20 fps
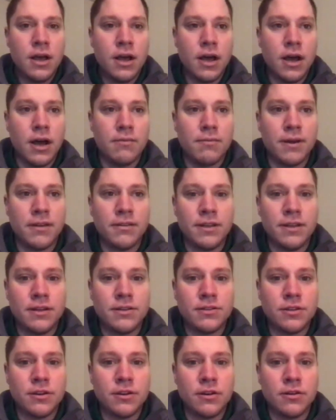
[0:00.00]
I
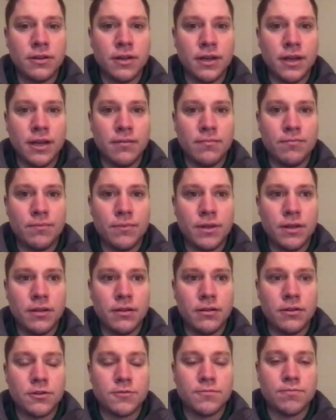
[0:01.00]
think certainly
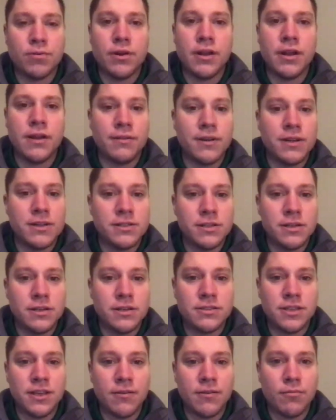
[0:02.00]
there's plenty of reason to
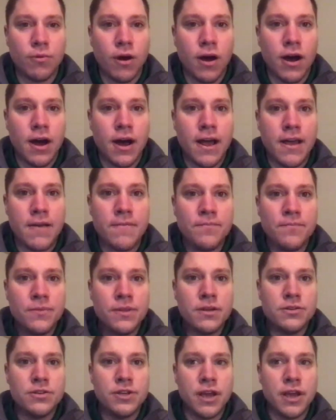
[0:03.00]
see why
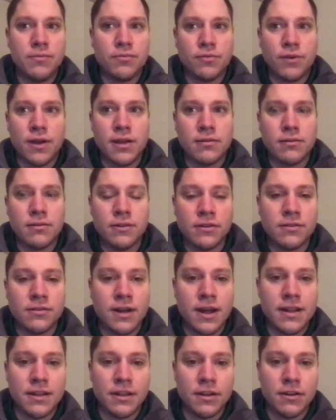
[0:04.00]
James Franklin
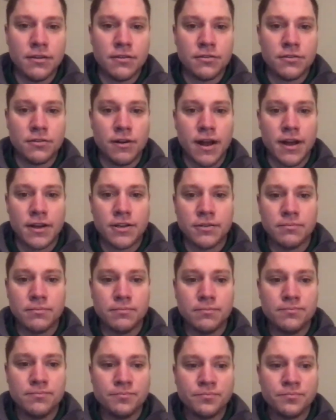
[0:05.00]
decided to go this direction.